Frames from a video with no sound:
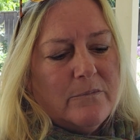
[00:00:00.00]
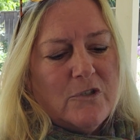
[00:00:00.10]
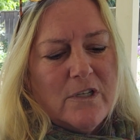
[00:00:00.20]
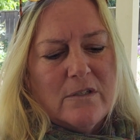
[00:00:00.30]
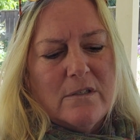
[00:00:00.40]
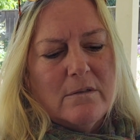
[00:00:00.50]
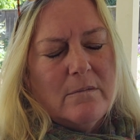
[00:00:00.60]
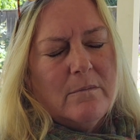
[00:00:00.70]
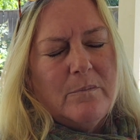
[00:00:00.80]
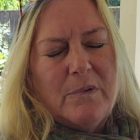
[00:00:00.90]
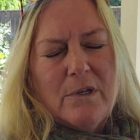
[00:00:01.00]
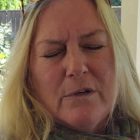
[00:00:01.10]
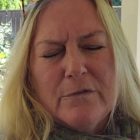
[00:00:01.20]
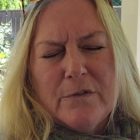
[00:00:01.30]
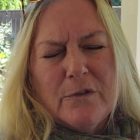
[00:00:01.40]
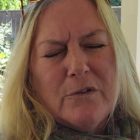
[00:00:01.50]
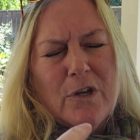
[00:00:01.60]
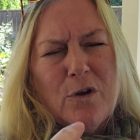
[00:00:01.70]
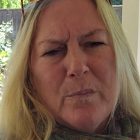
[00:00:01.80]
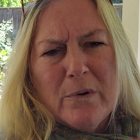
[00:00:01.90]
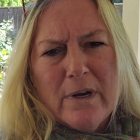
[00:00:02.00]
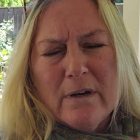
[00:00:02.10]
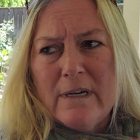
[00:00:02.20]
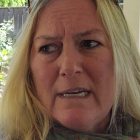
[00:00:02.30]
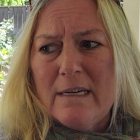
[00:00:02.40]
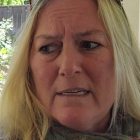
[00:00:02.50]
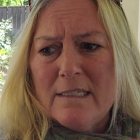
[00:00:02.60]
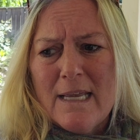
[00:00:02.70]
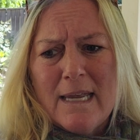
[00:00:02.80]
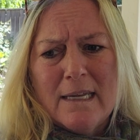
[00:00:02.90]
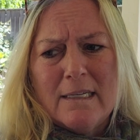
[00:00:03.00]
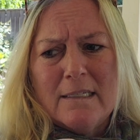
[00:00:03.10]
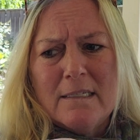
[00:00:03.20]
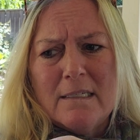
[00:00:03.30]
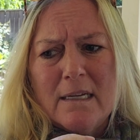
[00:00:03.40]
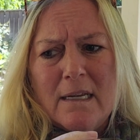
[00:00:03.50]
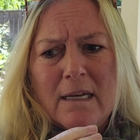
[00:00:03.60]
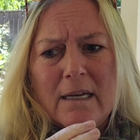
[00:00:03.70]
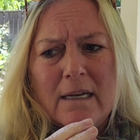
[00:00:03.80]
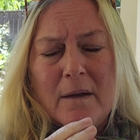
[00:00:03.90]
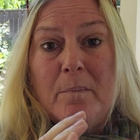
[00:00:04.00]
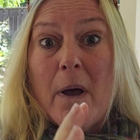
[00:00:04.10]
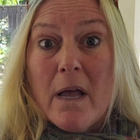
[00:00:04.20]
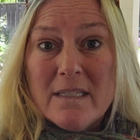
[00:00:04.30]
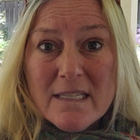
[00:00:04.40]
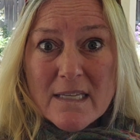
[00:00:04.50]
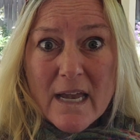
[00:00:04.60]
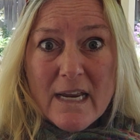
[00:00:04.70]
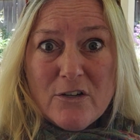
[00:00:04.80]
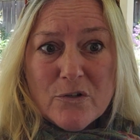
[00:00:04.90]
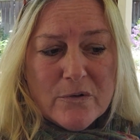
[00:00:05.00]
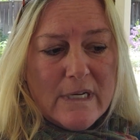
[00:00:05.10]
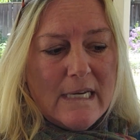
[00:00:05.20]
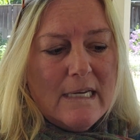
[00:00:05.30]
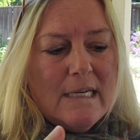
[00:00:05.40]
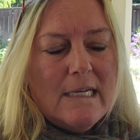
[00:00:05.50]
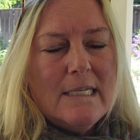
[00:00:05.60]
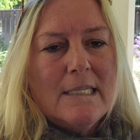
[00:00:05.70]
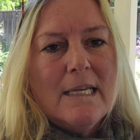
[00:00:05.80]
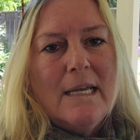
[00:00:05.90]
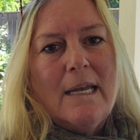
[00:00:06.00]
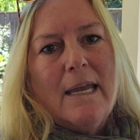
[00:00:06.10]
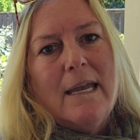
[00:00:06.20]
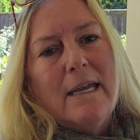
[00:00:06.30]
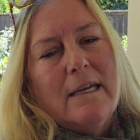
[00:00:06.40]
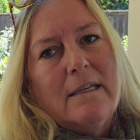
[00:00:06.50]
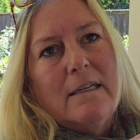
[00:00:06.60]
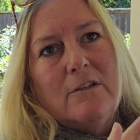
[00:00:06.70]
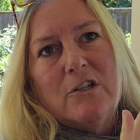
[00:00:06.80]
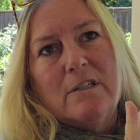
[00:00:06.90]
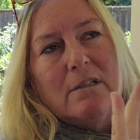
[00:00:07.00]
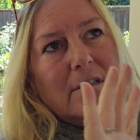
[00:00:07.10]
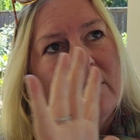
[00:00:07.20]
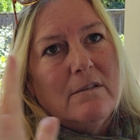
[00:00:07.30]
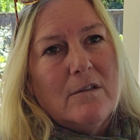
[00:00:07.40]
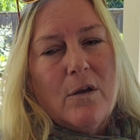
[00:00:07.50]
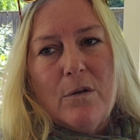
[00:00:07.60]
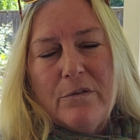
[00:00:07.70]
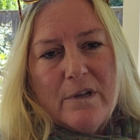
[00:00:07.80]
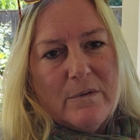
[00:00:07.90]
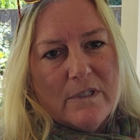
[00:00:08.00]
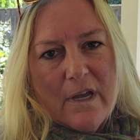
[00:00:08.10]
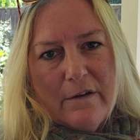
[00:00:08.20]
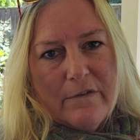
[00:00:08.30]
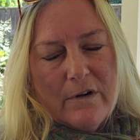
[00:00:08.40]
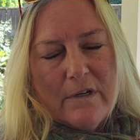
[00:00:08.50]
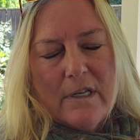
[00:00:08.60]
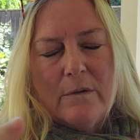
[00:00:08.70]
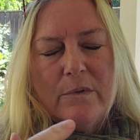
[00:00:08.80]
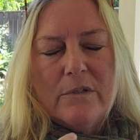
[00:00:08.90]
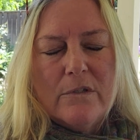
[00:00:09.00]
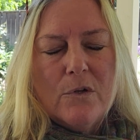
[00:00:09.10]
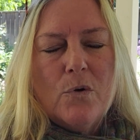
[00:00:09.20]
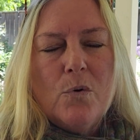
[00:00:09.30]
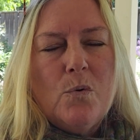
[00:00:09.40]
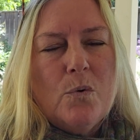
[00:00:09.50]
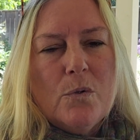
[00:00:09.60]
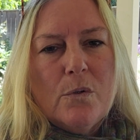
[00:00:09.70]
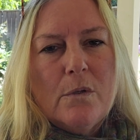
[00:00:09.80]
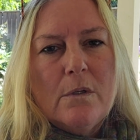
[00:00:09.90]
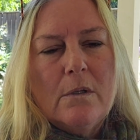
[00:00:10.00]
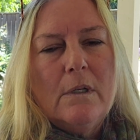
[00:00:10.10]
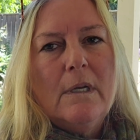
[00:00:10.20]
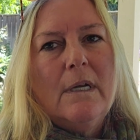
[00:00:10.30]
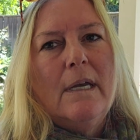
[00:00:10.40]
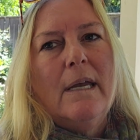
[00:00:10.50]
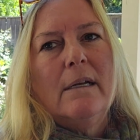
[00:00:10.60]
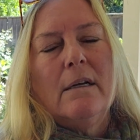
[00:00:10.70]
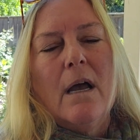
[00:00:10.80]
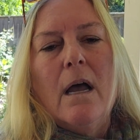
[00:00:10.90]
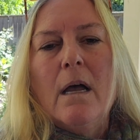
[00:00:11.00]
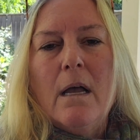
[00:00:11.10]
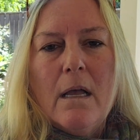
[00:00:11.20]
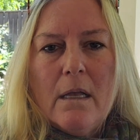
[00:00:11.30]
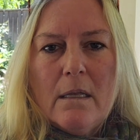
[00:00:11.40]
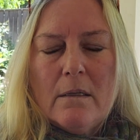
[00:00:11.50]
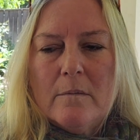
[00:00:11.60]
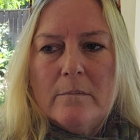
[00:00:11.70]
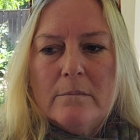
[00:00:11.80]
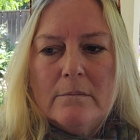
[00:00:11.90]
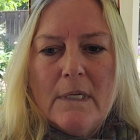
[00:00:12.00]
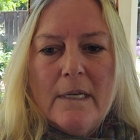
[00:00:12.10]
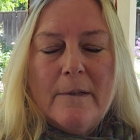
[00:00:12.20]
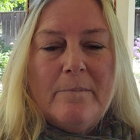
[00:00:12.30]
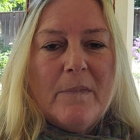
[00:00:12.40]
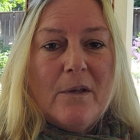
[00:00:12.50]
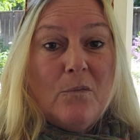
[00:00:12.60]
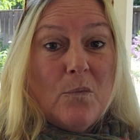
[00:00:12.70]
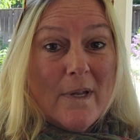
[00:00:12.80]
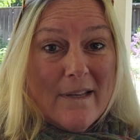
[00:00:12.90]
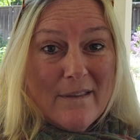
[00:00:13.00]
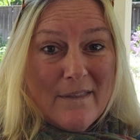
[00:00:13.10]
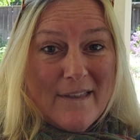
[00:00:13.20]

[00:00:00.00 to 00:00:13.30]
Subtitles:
just beautiful topiaries and bonsai trees, and just the whole thing was covered, and it was cool and calm. And one of the